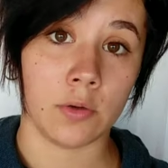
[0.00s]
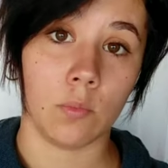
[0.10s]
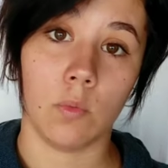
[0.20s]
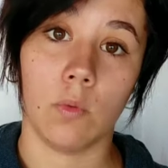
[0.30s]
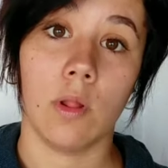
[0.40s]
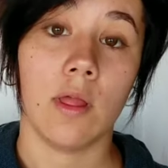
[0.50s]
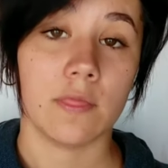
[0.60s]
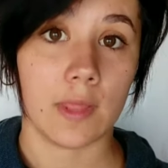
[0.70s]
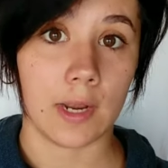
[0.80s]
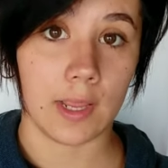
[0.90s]
new wall
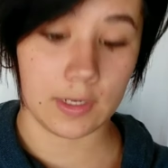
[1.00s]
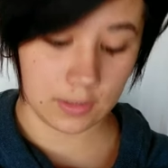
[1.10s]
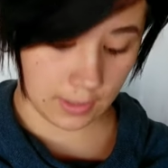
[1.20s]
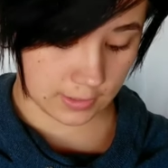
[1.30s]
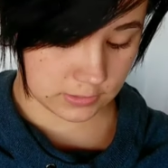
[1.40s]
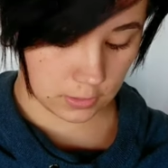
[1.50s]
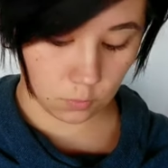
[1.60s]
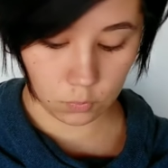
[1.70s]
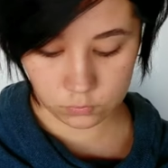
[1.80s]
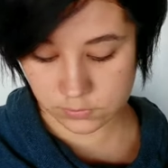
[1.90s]
that has no
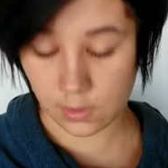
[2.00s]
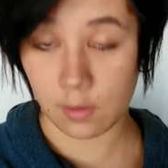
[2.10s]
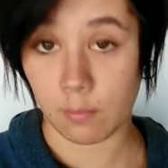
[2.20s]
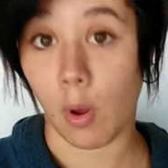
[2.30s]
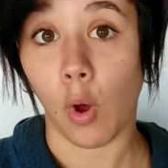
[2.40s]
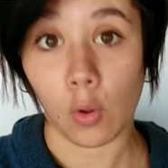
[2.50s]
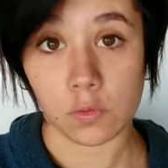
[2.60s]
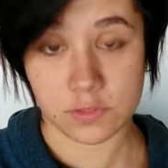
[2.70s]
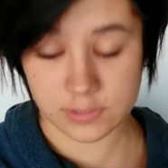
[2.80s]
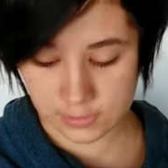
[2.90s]
walls,
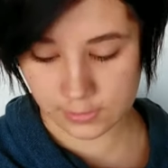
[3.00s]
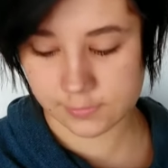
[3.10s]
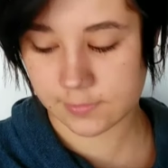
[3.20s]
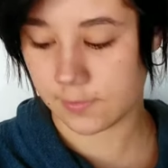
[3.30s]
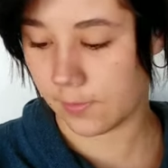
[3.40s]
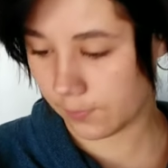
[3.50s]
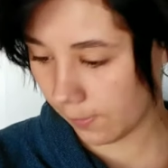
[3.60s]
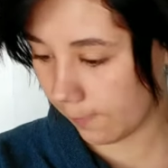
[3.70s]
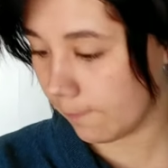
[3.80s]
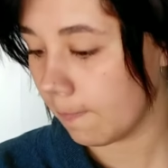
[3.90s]
holes in it. Okay,
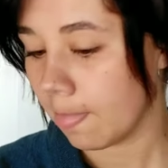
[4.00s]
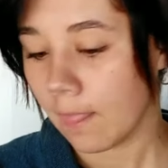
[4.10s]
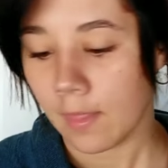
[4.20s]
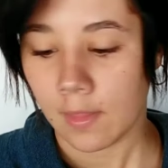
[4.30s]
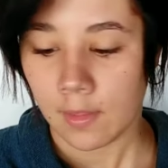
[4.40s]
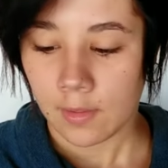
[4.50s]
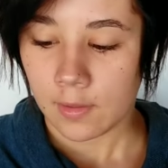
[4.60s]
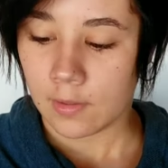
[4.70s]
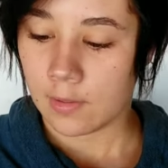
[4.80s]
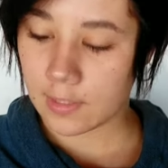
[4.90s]

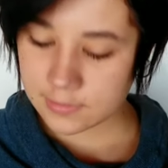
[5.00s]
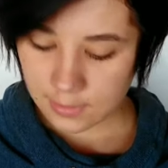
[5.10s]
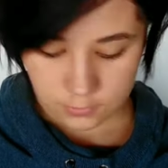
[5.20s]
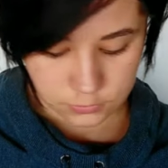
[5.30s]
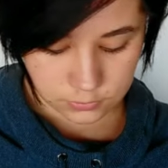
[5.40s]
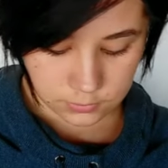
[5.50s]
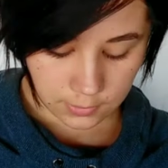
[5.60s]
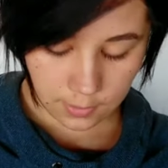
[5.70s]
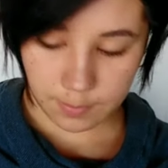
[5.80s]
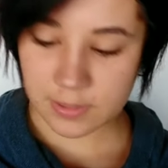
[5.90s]
let's go to
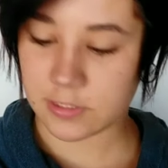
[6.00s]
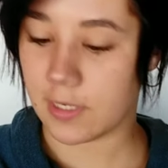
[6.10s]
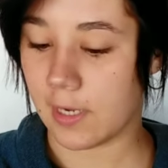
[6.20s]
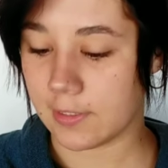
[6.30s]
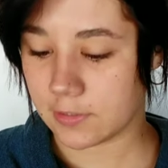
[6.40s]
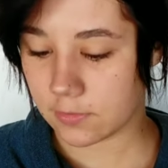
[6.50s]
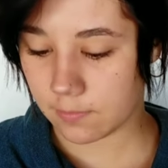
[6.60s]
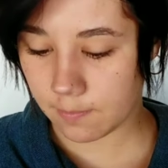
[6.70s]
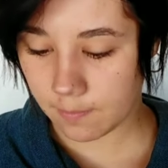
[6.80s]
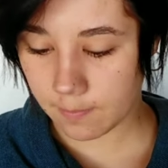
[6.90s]
page 88.
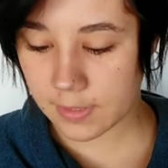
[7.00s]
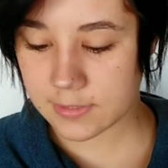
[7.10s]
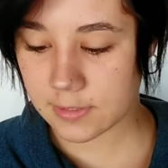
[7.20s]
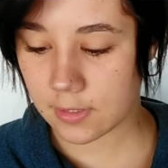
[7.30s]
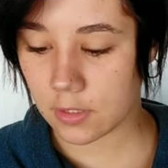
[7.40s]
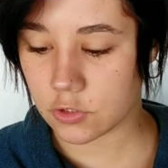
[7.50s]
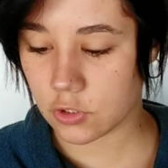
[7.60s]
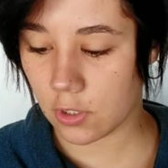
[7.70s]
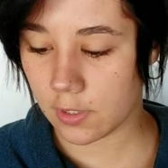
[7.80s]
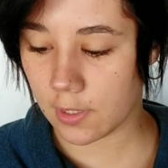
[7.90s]
Mixing a
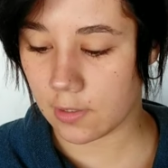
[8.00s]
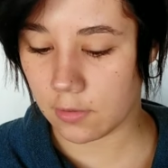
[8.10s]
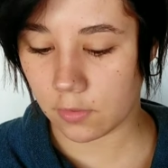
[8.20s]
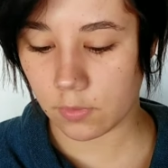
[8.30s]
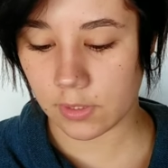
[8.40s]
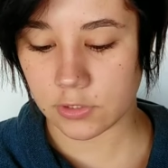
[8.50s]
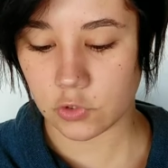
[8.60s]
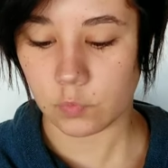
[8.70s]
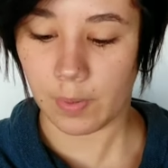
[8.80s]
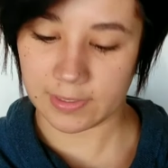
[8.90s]
solid and a liquid
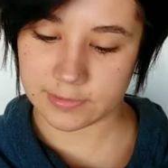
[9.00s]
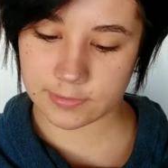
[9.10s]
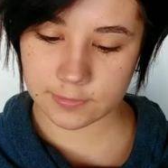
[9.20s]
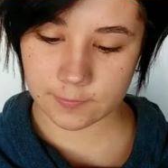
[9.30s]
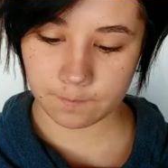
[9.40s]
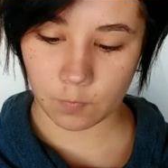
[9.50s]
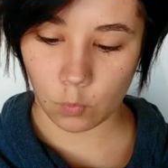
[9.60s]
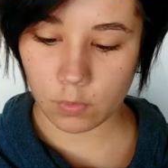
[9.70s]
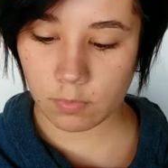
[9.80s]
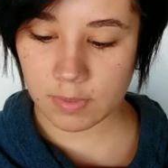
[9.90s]
into paste.
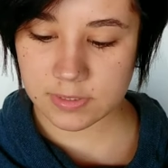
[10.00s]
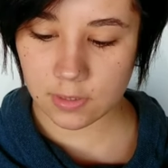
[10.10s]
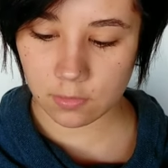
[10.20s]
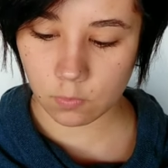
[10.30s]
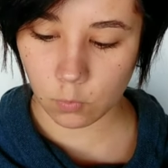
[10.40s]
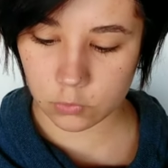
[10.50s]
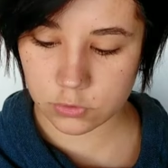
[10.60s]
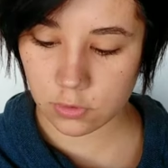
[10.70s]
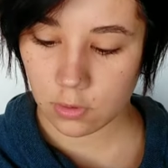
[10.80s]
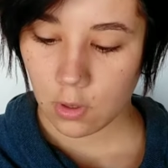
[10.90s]
When we mix a little
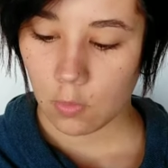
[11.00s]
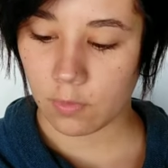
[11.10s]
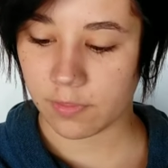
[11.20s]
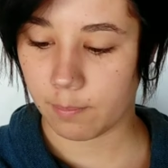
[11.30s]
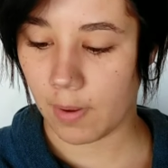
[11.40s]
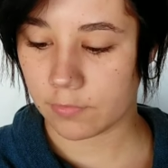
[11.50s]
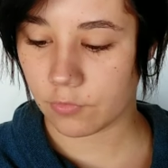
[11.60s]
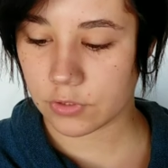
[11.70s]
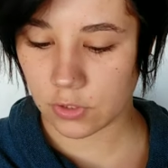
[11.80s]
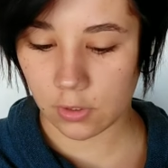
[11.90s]
water with a
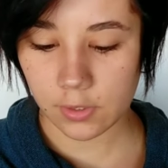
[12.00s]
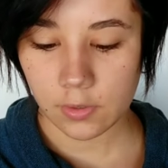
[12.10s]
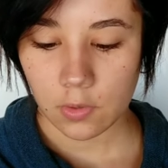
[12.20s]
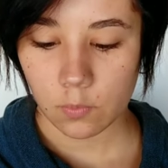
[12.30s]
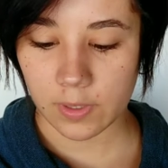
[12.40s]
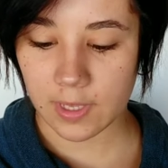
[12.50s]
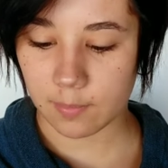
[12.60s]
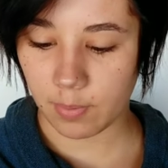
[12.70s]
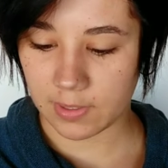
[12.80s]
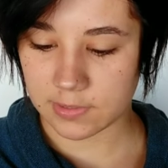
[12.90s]
powdery solid, we get a
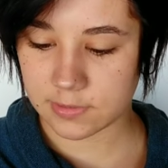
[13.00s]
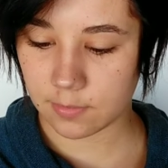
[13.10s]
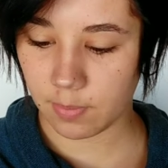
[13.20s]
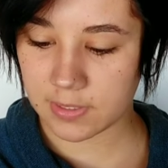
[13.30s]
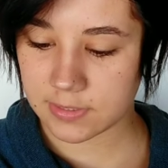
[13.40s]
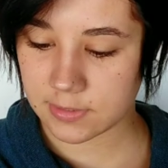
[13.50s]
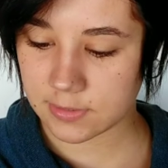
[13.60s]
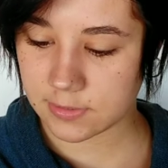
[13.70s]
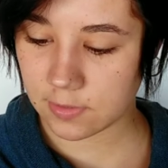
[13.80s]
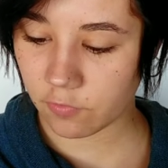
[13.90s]
paste. A paste is a
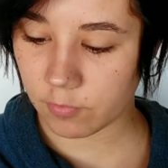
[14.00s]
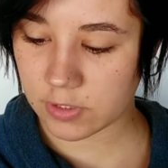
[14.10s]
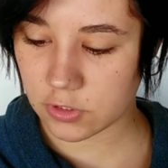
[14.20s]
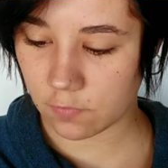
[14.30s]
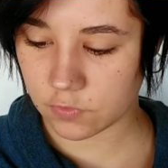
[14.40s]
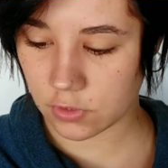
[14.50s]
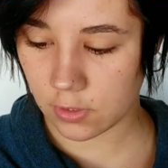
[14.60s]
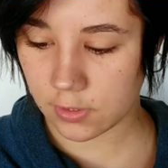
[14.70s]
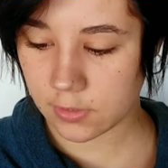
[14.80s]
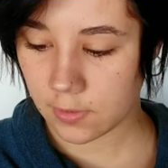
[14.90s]
stiff mixture of
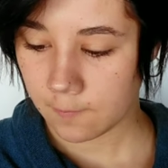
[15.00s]
solid